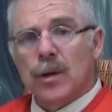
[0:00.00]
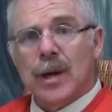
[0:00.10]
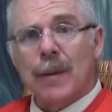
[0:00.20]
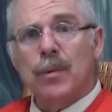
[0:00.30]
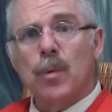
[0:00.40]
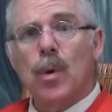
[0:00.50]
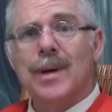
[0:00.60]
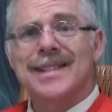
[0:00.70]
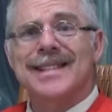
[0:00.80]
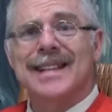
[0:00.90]
Chapter 1
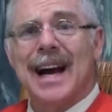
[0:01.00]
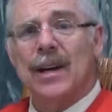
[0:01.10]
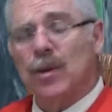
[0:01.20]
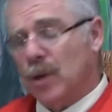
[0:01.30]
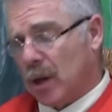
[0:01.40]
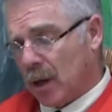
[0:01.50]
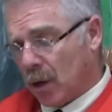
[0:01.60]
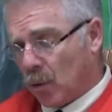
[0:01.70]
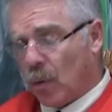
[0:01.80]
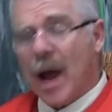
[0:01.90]
is entitled
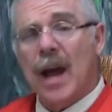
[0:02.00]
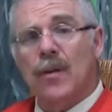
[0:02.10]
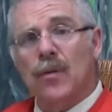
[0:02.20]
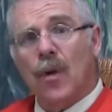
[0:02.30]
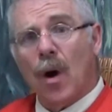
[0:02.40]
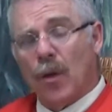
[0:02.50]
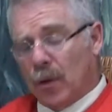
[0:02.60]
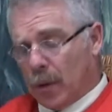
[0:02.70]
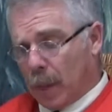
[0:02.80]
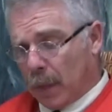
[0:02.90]
Grandfather.
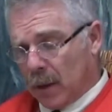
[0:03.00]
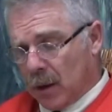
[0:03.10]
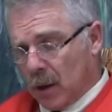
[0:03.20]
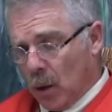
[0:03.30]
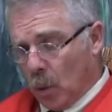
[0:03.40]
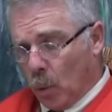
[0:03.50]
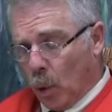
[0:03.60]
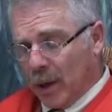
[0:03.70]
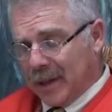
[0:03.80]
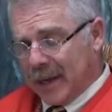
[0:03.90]

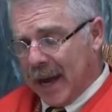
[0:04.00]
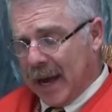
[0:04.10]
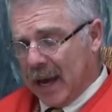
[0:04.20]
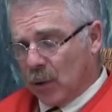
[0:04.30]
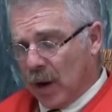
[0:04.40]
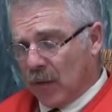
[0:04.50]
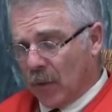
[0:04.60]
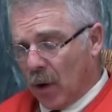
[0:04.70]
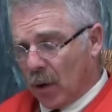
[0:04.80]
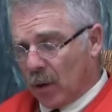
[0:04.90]
One day,
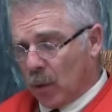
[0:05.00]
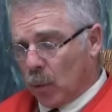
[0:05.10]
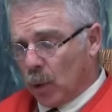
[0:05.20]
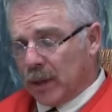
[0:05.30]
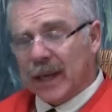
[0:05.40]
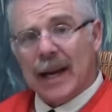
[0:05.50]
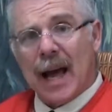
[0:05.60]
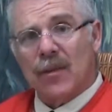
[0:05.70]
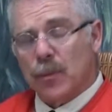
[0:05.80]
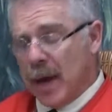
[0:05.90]
Grandfather wouldn't get
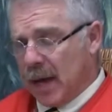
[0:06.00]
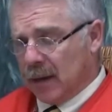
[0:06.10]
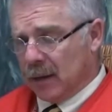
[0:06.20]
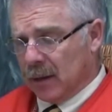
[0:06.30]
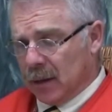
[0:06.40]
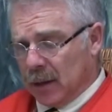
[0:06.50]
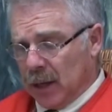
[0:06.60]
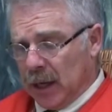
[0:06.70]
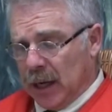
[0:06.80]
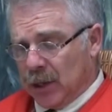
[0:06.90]
out of bed.
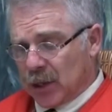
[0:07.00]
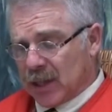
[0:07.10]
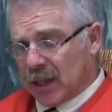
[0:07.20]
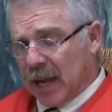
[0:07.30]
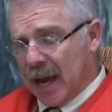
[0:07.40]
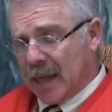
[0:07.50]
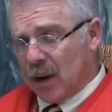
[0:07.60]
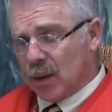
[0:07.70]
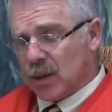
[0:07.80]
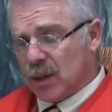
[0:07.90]
He just lay
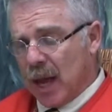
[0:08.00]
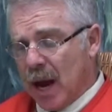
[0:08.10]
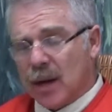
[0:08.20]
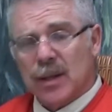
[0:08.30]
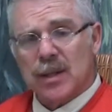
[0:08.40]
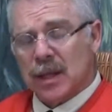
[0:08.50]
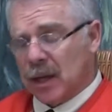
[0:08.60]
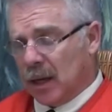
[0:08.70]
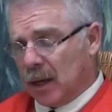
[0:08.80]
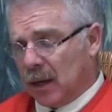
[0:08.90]
there and stared at the
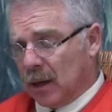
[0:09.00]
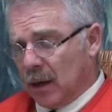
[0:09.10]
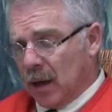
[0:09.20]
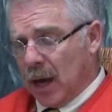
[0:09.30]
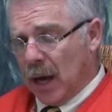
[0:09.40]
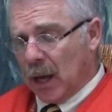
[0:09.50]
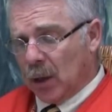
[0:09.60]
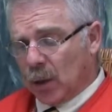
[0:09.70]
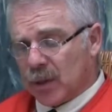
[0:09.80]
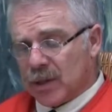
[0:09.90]
ceiling
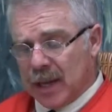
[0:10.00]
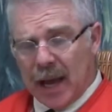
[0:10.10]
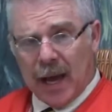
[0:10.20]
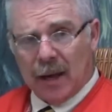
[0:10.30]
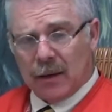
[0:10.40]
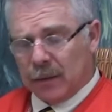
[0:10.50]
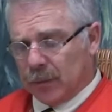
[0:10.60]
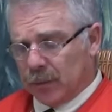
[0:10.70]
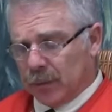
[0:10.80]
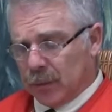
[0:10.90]
and looked sad.
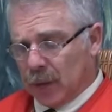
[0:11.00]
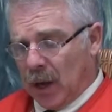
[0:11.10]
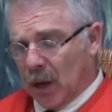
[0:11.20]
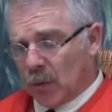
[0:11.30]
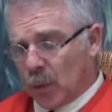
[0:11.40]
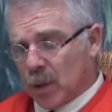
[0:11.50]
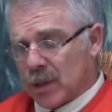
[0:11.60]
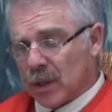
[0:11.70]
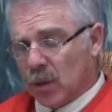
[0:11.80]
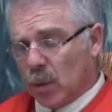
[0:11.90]
At
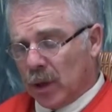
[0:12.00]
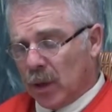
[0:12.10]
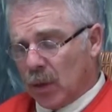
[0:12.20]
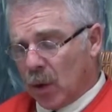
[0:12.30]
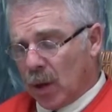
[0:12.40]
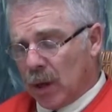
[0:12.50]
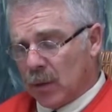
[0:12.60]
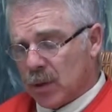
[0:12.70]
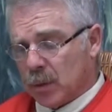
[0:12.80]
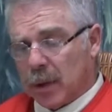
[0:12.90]
first, little Willie thought he
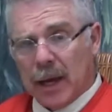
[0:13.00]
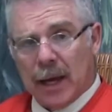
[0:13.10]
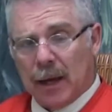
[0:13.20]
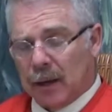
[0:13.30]
was playing.